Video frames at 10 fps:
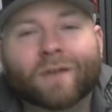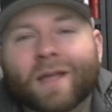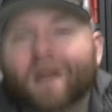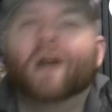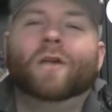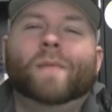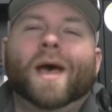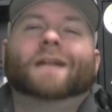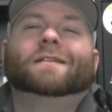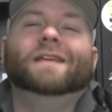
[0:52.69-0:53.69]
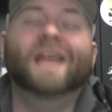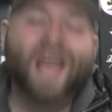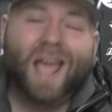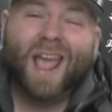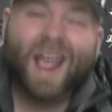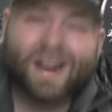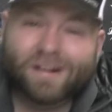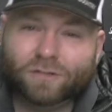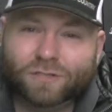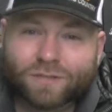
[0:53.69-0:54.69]
That automatically
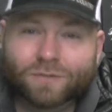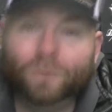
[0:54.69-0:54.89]
enters you to